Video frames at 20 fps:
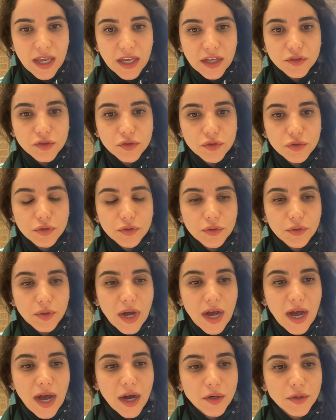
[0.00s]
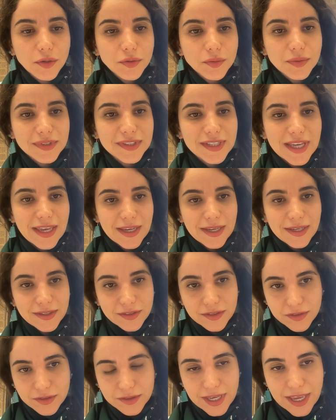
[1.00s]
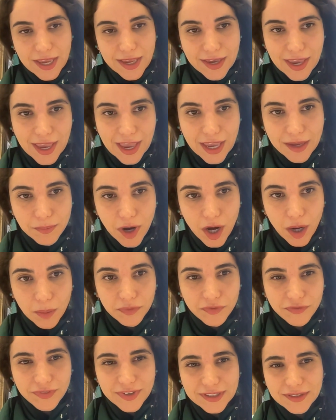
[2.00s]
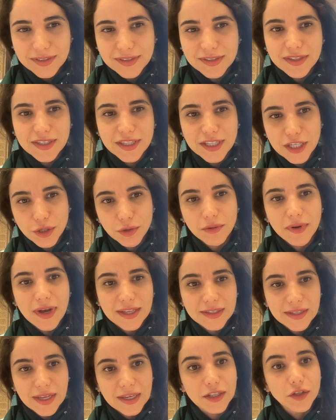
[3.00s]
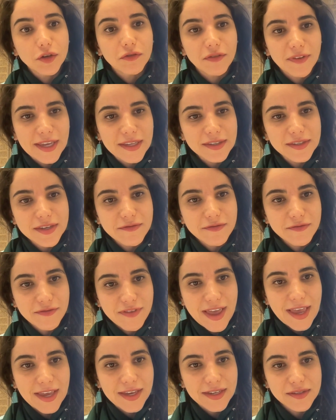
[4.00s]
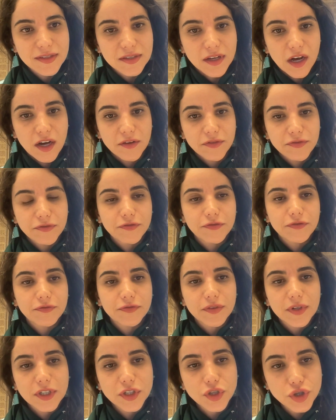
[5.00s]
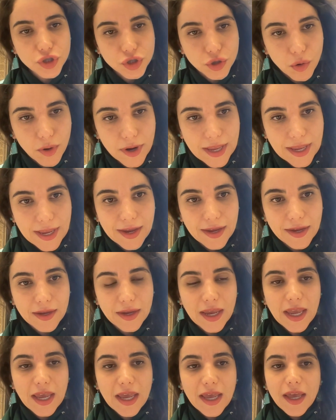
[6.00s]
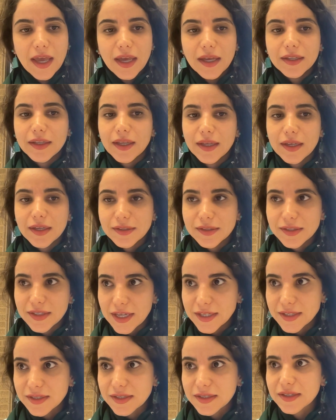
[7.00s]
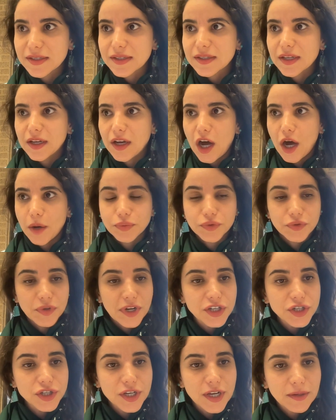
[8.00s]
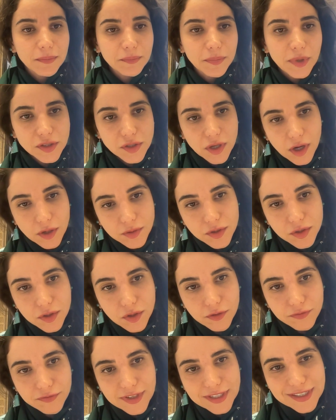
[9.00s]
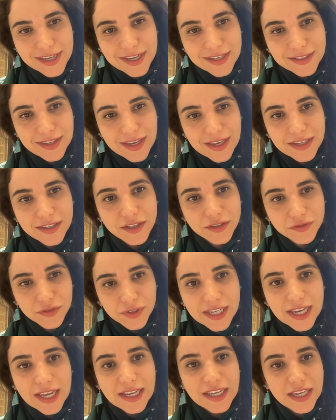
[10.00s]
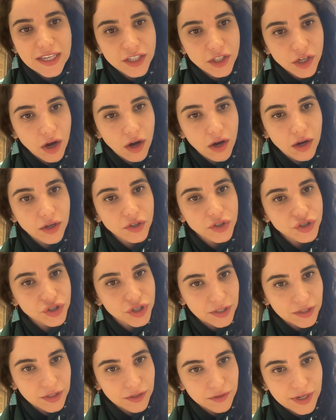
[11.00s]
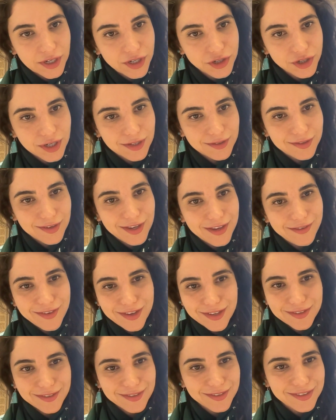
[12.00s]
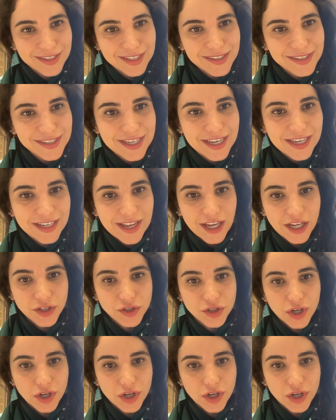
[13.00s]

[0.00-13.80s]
to how they came up with new and innovative ways of showing this oppression, but also within the really young generation, even the teenage